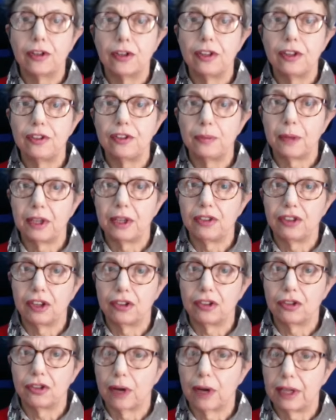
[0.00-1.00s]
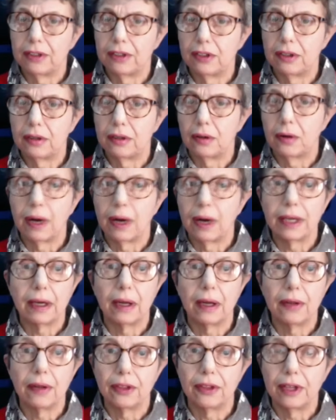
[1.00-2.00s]
free speech enshrined in law. I
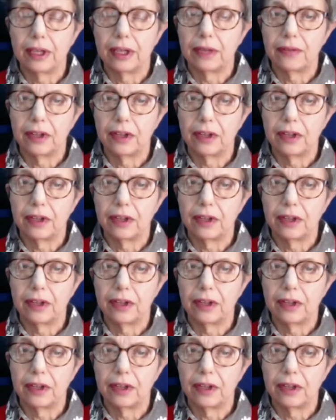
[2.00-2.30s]
can't think